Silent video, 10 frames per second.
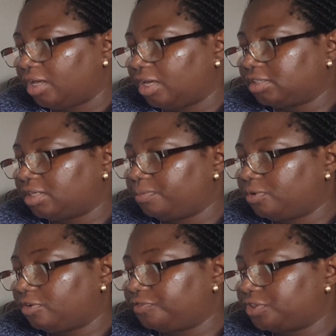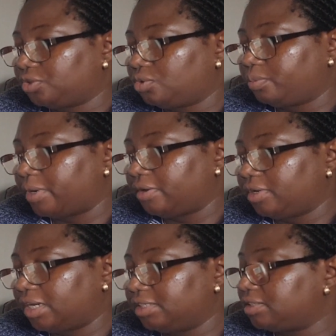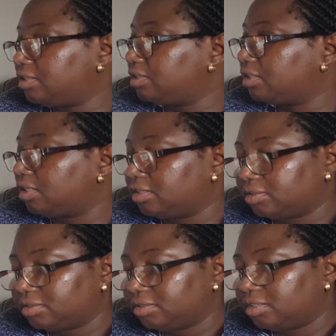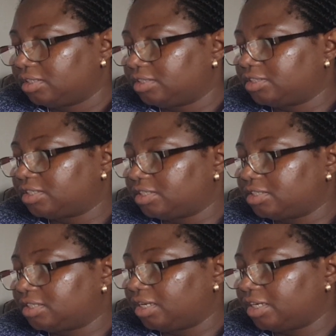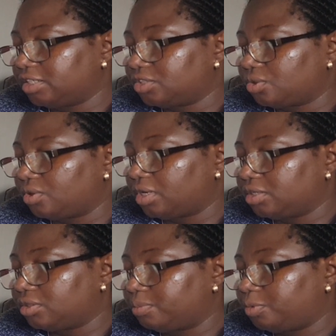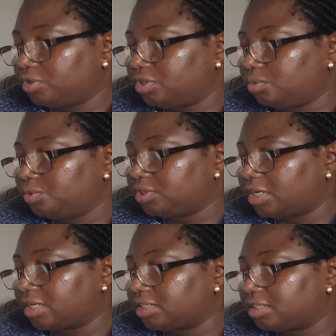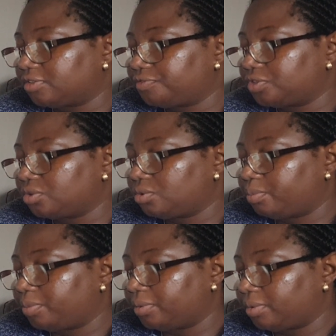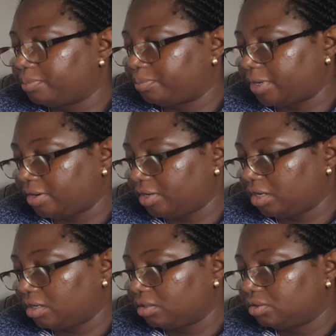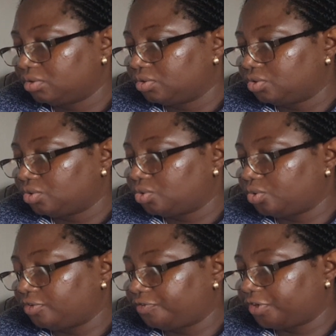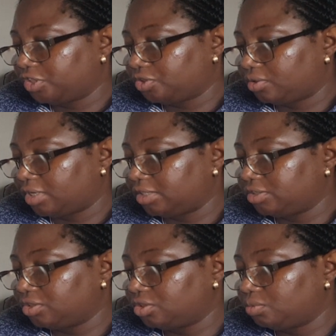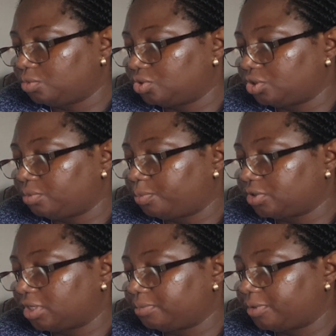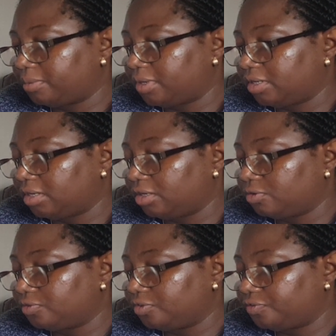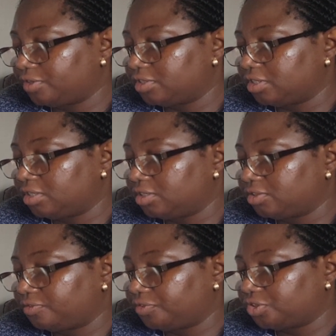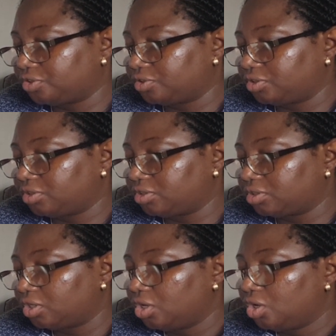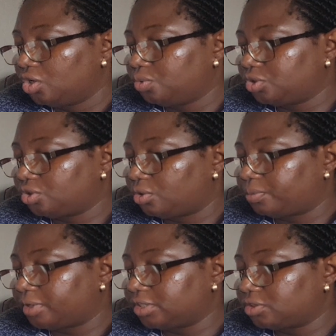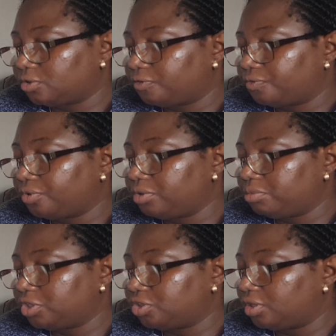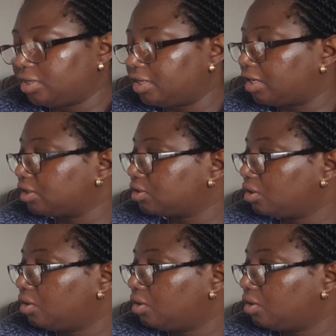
Example of physical barrier is the skin. The skin is the largest organ in the body, which acts as a physical barrier to infection, and it is the most important primary line of defense against infectious disease, which comprises of three major layers,